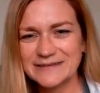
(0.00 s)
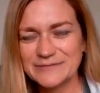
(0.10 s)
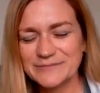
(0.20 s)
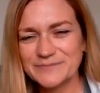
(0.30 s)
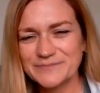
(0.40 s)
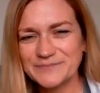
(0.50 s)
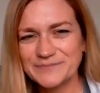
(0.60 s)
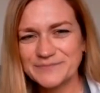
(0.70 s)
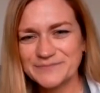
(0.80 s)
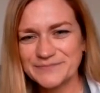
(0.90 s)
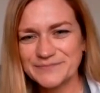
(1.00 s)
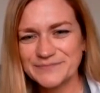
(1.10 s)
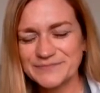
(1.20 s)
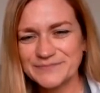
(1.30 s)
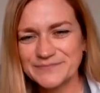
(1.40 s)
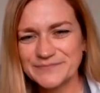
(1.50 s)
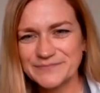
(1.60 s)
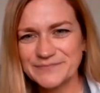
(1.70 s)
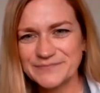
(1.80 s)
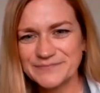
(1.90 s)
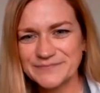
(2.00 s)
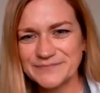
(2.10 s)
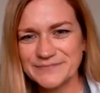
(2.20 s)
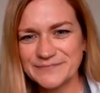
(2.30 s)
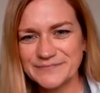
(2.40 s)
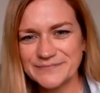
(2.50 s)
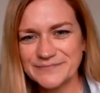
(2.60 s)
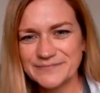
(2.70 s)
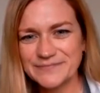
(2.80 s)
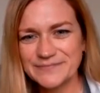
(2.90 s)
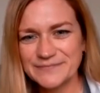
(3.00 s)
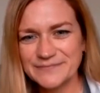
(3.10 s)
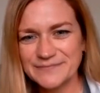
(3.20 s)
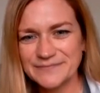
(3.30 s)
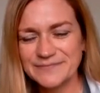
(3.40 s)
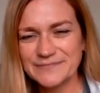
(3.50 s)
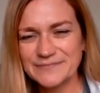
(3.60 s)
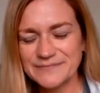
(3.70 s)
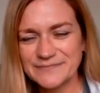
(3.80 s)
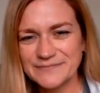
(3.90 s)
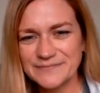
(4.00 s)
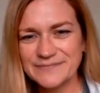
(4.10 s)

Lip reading: This person isn't speaking.